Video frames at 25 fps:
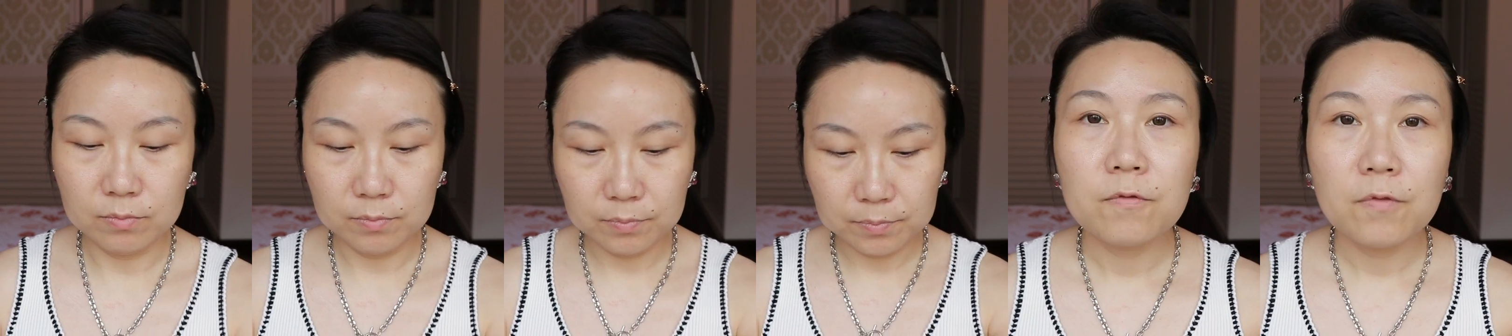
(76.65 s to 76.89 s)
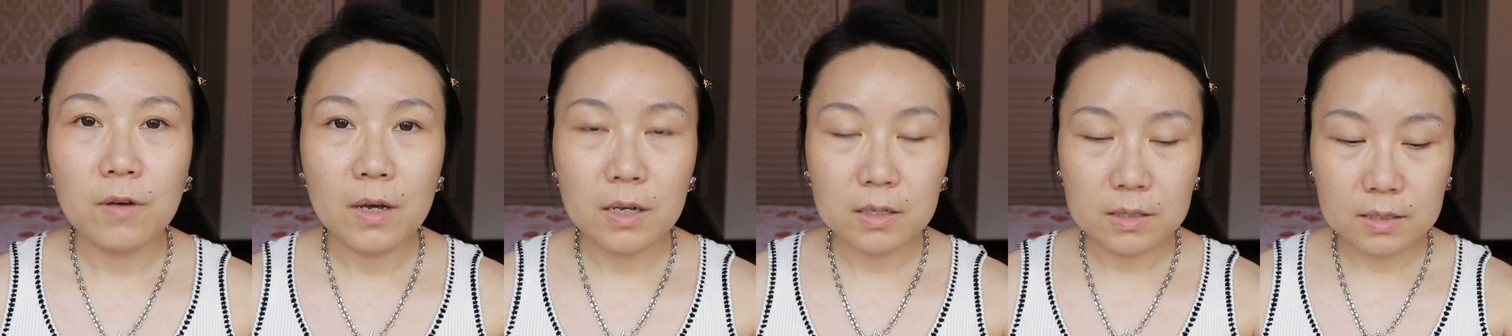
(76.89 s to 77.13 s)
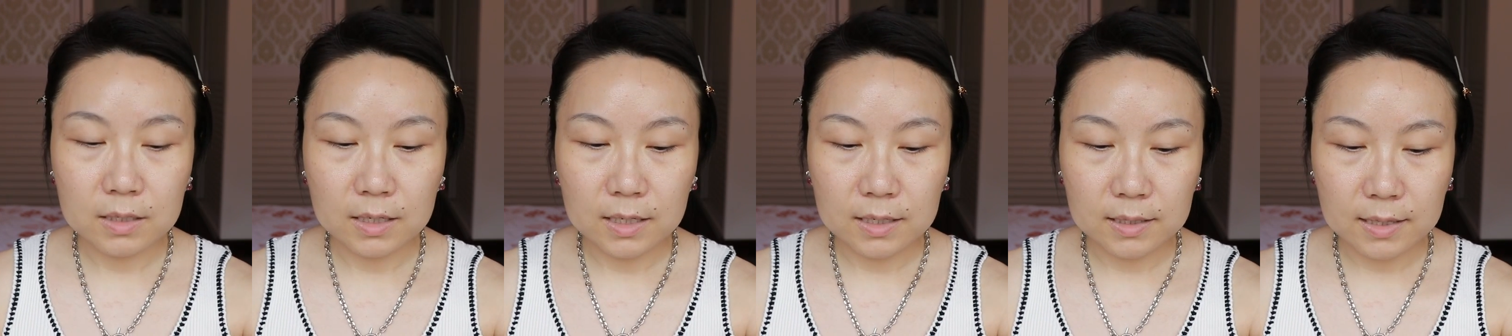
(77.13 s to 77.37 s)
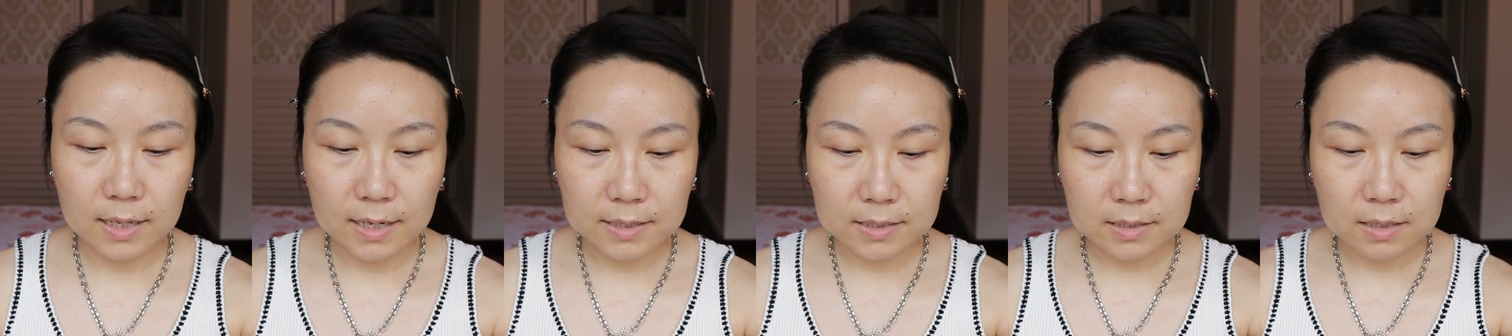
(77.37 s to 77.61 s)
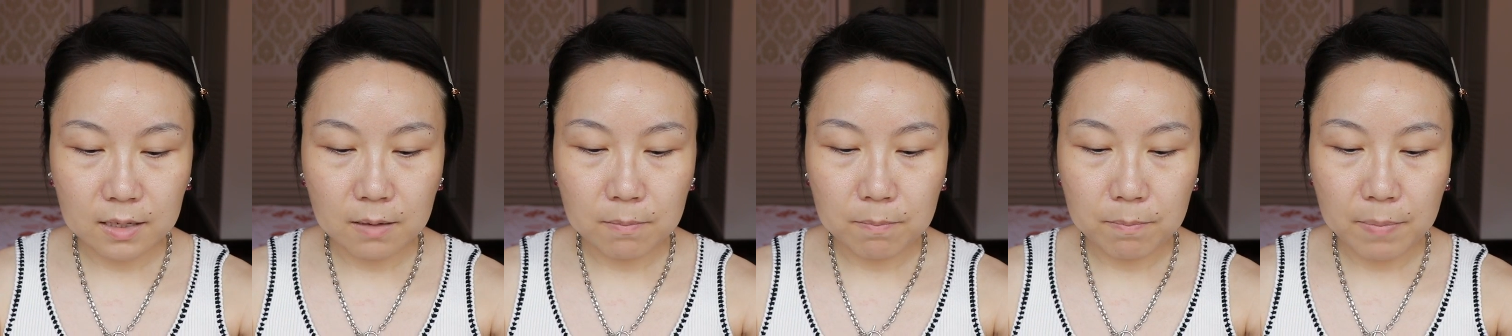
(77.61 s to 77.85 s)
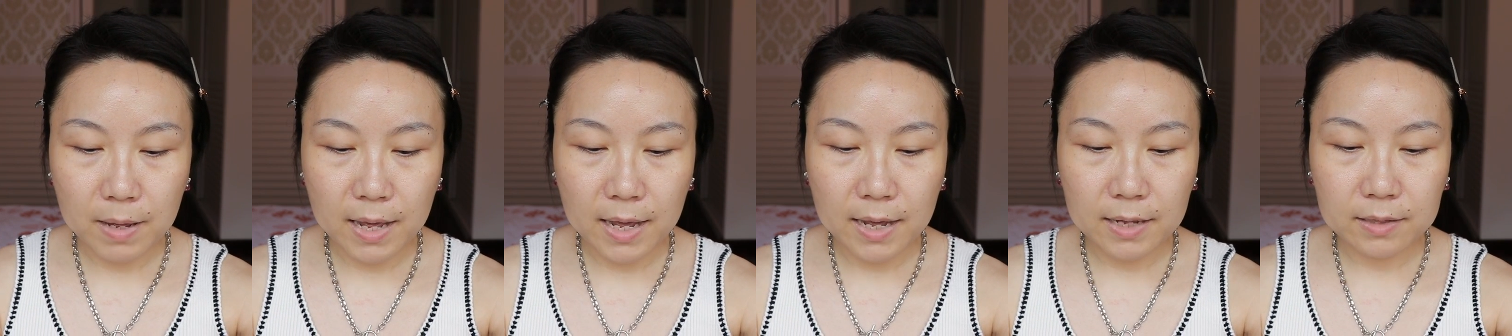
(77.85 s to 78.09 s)
Firstly, let's
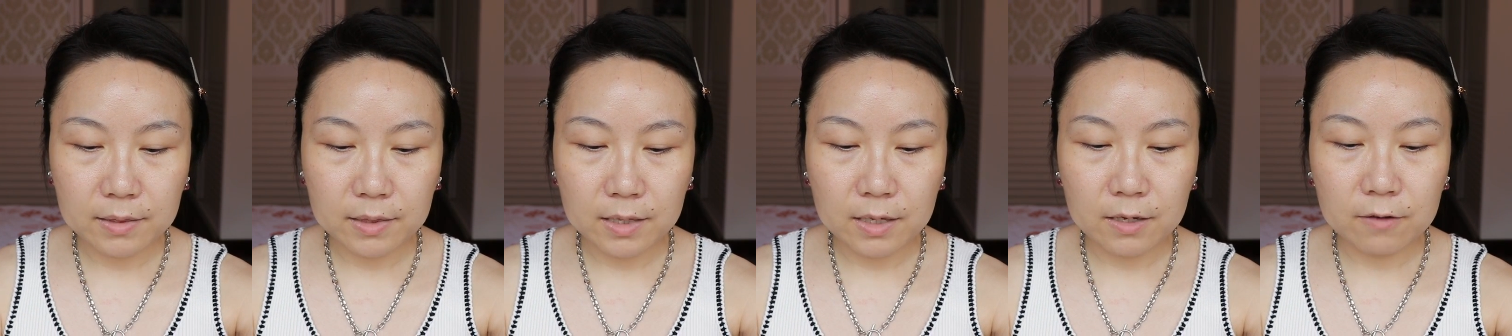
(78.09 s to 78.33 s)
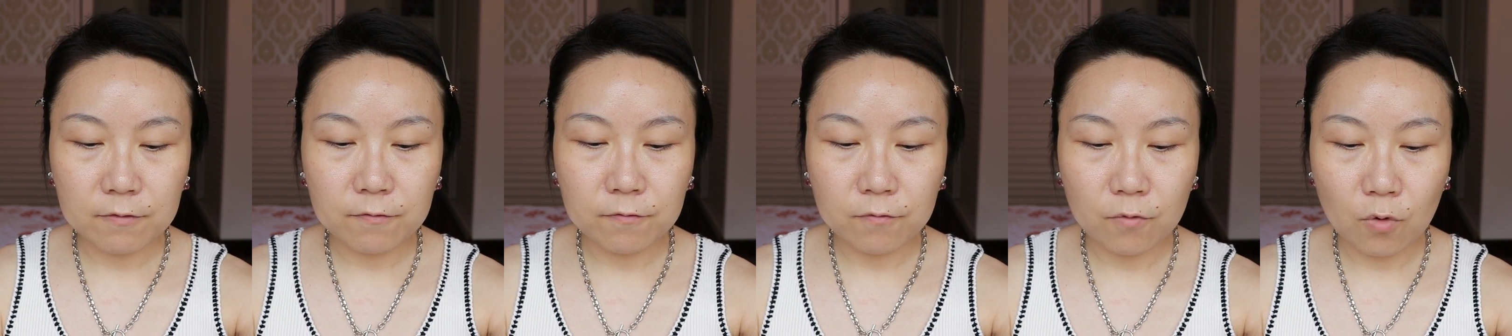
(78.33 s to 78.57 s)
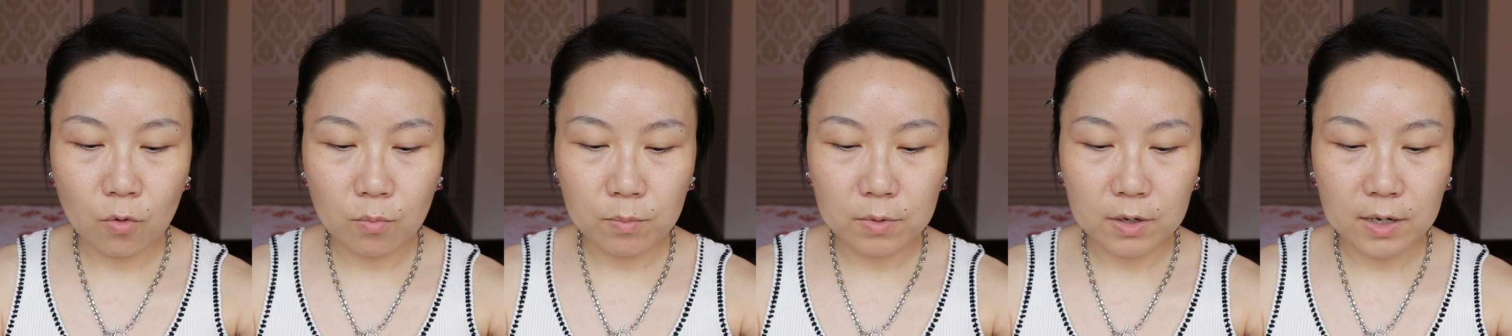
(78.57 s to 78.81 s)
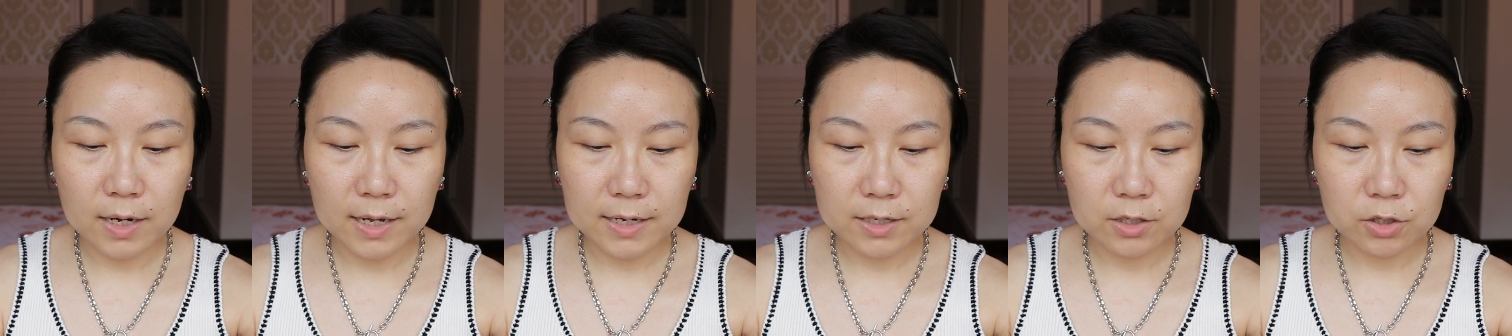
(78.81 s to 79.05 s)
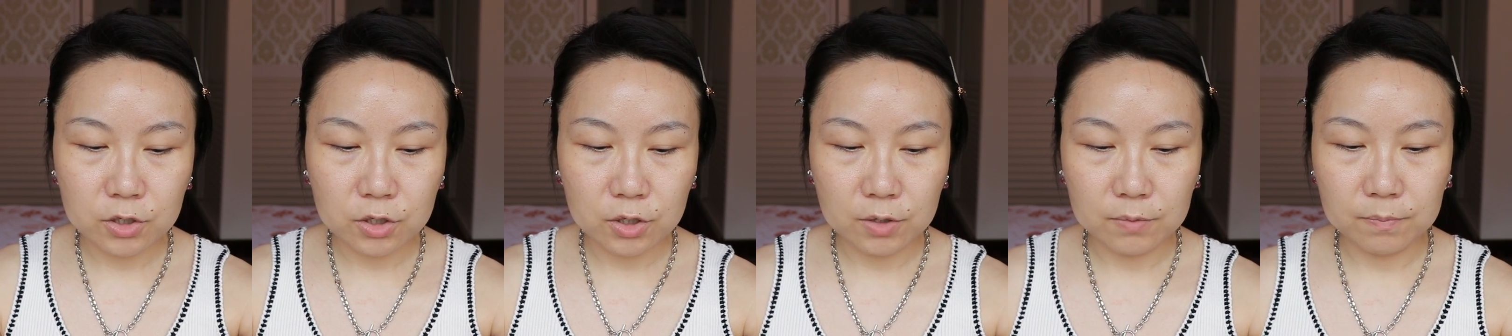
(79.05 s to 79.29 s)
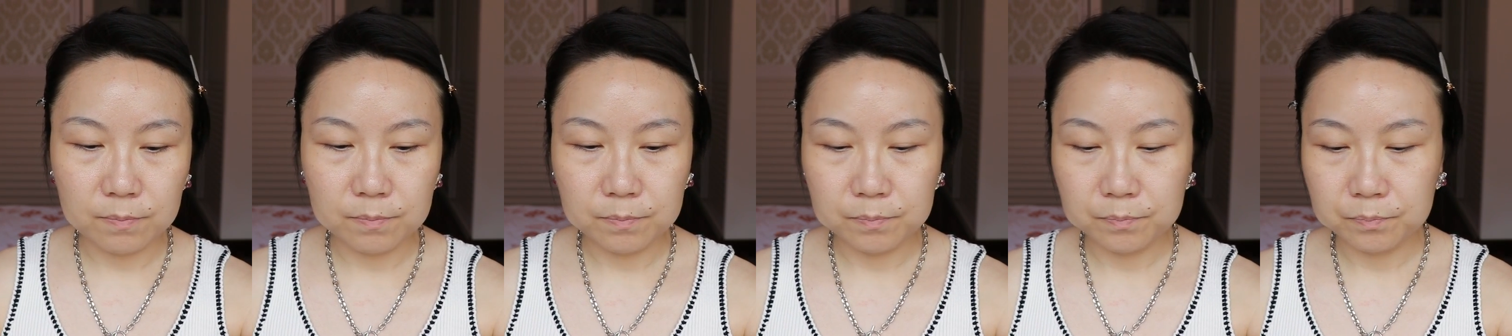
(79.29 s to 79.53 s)
compare the
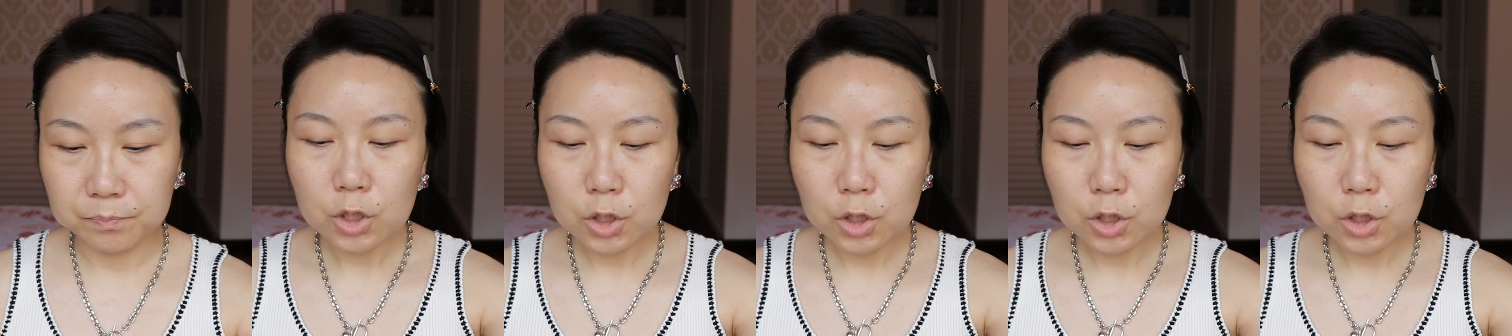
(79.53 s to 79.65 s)
formulation.